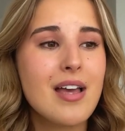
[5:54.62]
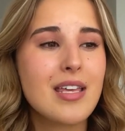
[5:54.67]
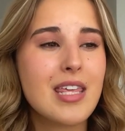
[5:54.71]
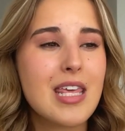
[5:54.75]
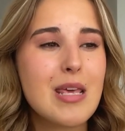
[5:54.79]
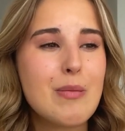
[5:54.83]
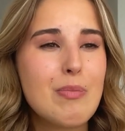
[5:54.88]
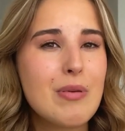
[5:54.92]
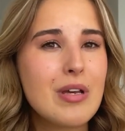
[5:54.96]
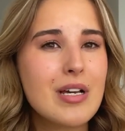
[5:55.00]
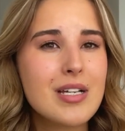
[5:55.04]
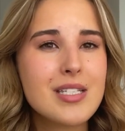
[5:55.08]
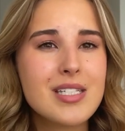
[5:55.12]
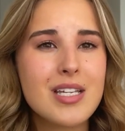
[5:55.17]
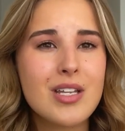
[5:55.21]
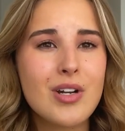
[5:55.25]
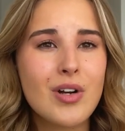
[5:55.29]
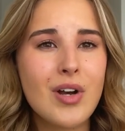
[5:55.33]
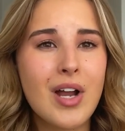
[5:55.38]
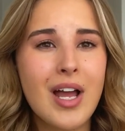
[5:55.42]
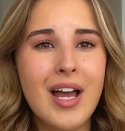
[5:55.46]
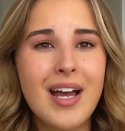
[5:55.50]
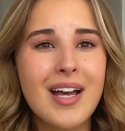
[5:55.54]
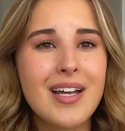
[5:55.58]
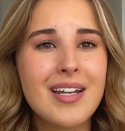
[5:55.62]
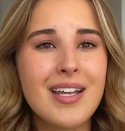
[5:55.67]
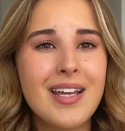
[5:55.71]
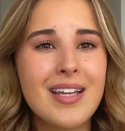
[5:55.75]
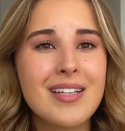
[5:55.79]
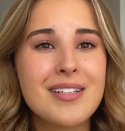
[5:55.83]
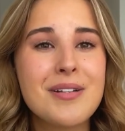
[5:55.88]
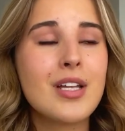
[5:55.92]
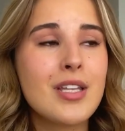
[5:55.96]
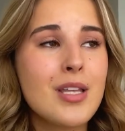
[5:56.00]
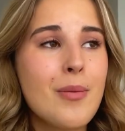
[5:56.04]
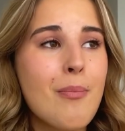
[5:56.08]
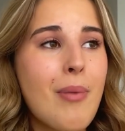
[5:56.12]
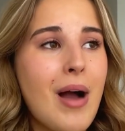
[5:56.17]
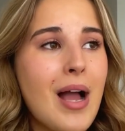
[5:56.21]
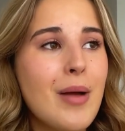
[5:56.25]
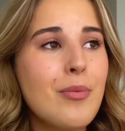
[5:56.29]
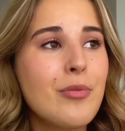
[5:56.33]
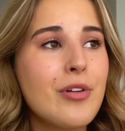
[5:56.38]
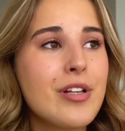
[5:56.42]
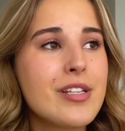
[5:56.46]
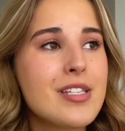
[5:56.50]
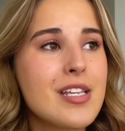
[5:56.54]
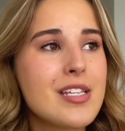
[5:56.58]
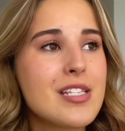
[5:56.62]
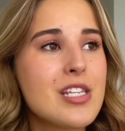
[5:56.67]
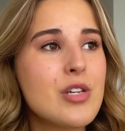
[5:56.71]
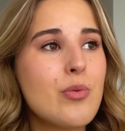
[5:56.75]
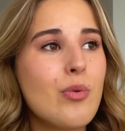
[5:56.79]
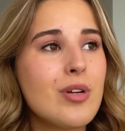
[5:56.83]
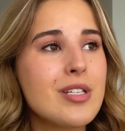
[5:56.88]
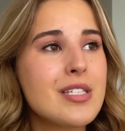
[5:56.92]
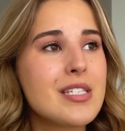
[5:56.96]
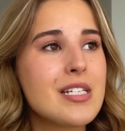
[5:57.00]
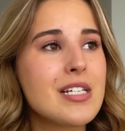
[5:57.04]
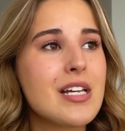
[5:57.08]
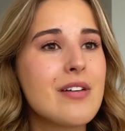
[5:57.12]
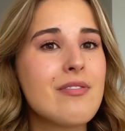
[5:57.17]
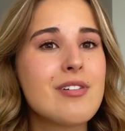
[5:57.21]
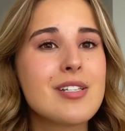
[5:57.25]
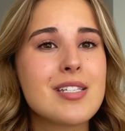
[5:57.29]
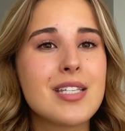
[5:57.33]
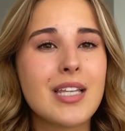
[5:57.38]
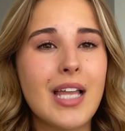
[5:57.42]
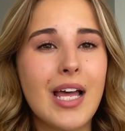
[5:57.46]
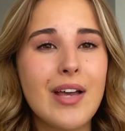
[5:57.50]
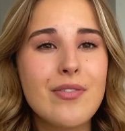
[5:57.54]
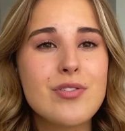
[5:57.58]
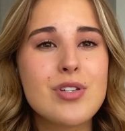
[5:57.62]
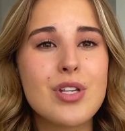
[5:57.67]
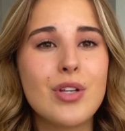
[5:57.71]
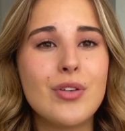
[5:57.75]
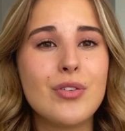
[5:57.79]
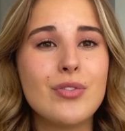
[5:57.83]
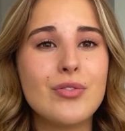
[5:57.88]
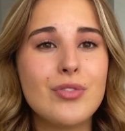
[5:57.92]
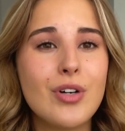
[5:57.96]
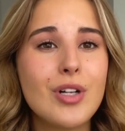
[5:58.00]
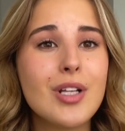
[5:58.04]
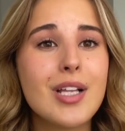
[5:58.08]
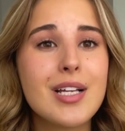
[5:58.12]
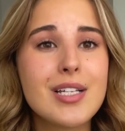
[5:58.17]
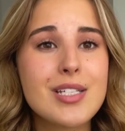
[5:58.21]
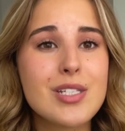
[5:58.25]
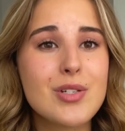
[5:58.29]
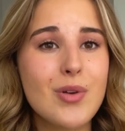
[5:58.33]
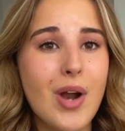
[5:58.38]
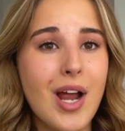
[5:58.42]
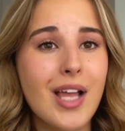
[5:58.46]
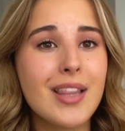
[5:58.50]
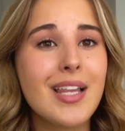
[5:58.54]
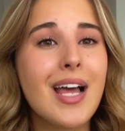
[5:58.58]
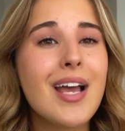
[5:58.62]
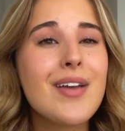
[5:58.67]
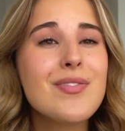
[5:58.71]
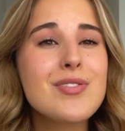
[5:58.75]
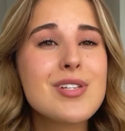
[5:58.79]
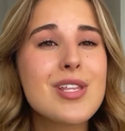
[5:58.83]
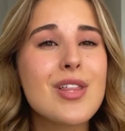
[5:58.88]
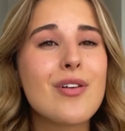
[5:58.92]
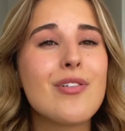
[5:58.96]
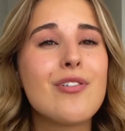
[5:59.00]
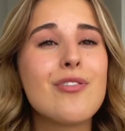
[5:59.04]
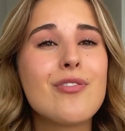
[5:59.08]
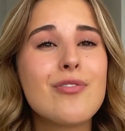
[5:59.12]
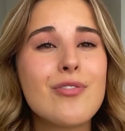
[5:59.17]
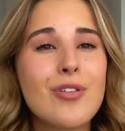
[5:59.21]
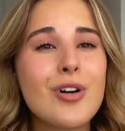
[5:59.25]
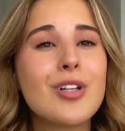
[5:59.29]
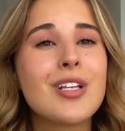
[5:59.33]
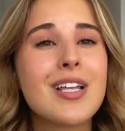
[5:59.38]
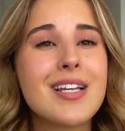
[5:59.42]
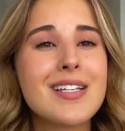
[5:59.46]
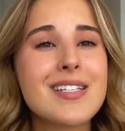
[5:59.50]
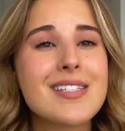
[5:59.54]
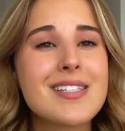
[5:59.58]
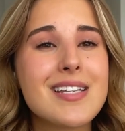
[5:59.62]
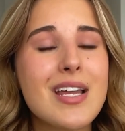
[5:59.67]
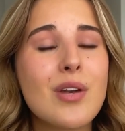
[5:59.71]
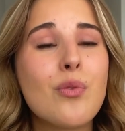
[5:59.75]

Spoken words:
keeping us in our head. And in the Bible, it says he wants to give us life to the fullest, right? Life to the fullest.